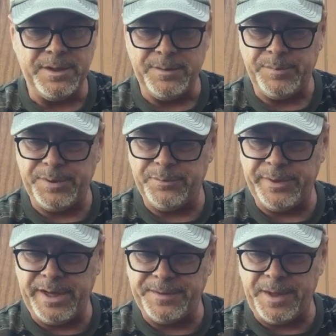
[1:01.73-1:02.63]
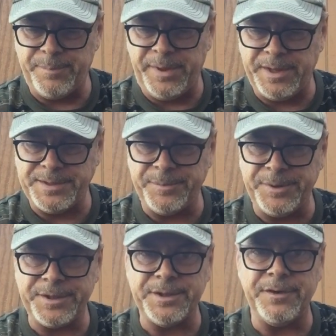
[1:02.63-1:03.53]
But we had that
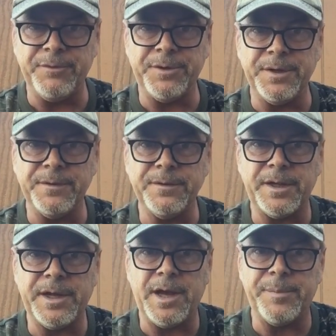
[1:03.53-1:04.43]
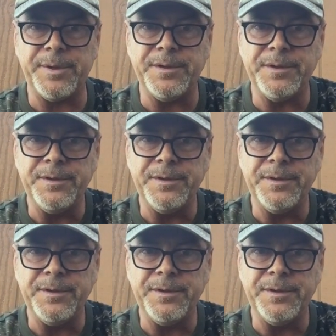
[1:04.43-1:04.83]
pandemic and everything that happened.